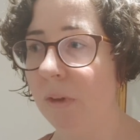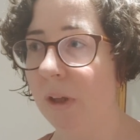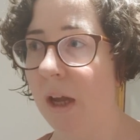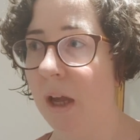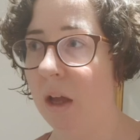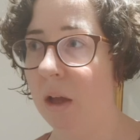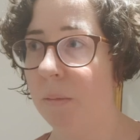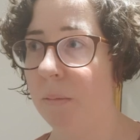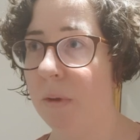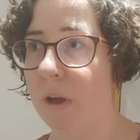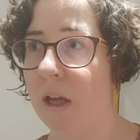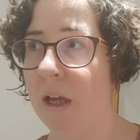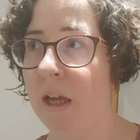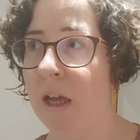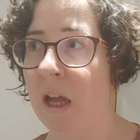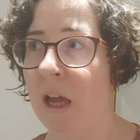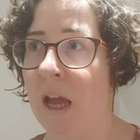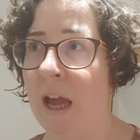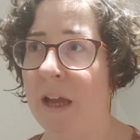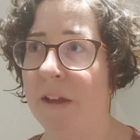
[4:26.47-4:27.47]

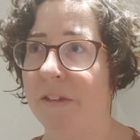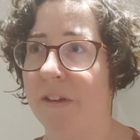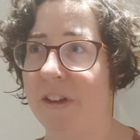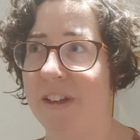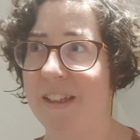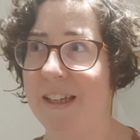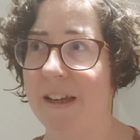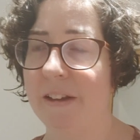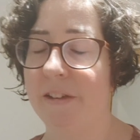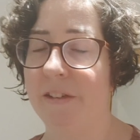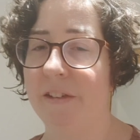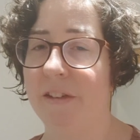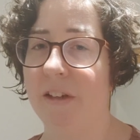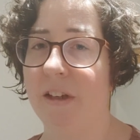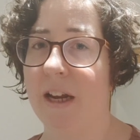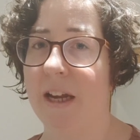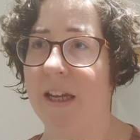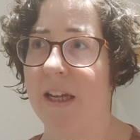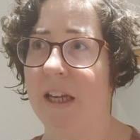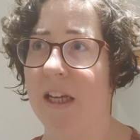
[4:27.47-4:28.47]
So
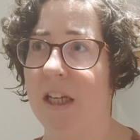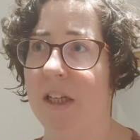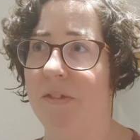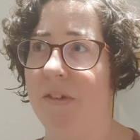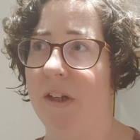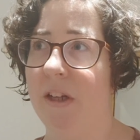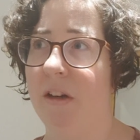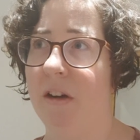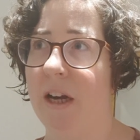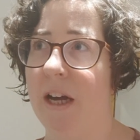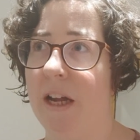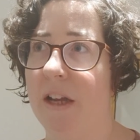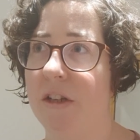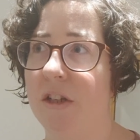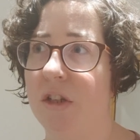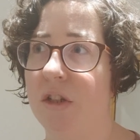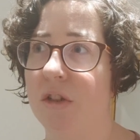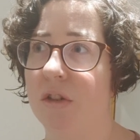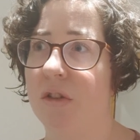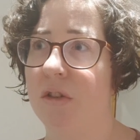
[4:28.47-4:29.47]
yesterday evening I
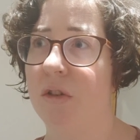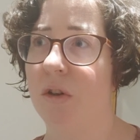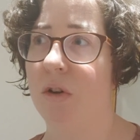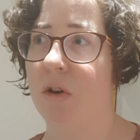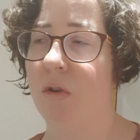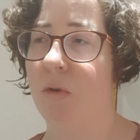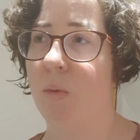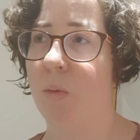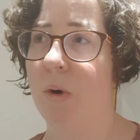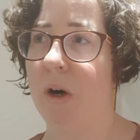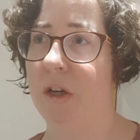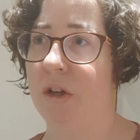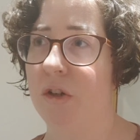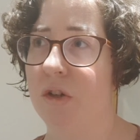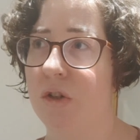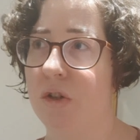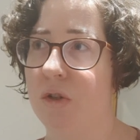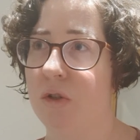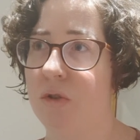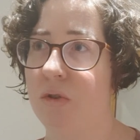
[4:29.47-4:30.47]
actually just took off 1
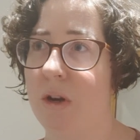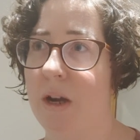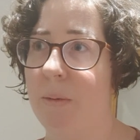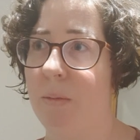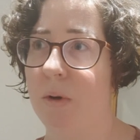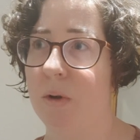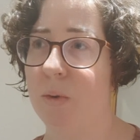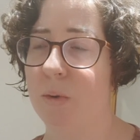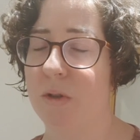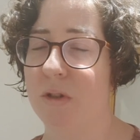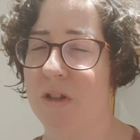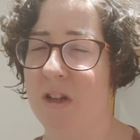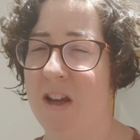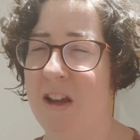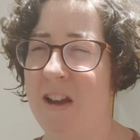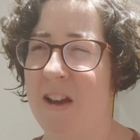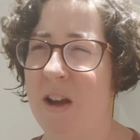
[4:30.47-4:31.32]
strip, which was